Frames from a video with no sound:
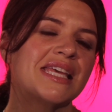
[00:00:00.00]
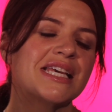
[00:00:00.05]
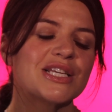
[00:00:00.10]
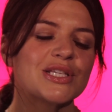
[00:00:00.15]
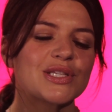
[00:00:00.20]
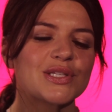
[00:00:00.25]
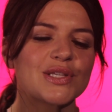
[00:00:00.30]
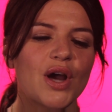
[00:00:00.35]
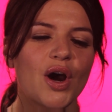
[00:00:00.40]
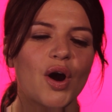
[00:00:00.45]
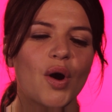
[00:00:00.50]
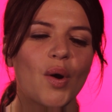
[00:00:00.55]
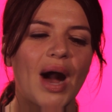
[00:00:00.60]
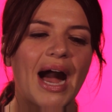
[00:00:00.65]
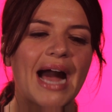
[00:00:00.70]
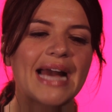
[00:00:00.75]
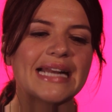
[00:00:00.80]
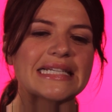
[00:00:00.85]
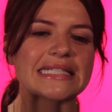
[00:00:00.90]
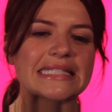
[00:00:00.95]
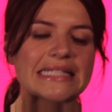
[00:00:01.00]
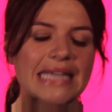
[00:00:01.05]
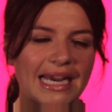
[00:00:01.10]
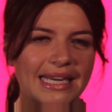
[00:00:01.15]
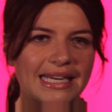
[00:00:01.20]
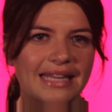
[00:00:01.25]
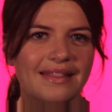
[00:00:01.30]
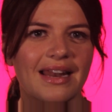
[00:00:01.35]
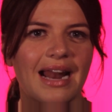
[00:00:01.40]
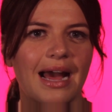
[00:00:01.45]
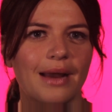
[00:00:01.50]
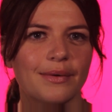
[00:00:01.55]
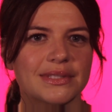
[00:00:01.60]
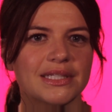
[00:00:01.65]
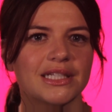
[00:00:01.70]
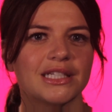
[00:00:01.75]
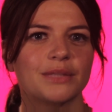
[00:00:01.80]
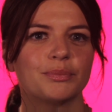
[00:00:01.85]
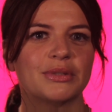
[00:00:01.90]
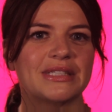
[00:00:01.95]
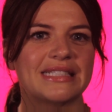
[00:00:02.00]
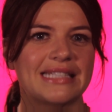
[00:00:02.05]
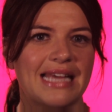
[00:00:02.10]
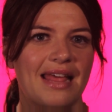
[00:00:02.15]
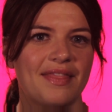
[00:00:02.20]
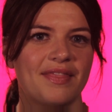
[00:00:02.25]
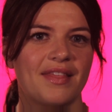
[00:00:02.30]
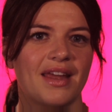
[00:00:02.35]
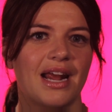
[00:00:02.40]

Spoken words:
So I decided that I was gonna pretend